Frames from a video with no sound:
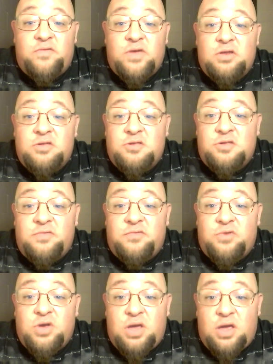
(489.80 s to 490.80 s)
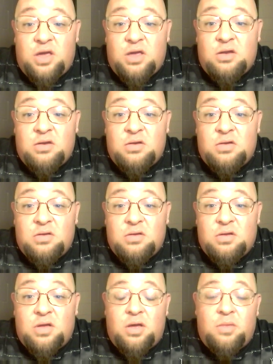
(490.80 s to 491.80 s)
fantasy freehand
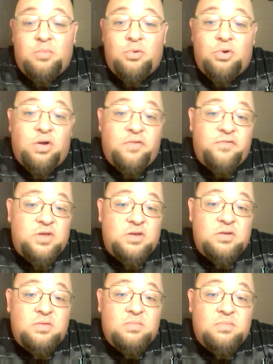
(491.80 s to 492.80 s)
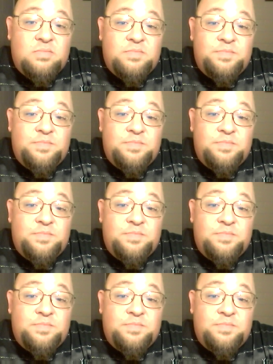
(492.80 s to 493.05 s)
more often,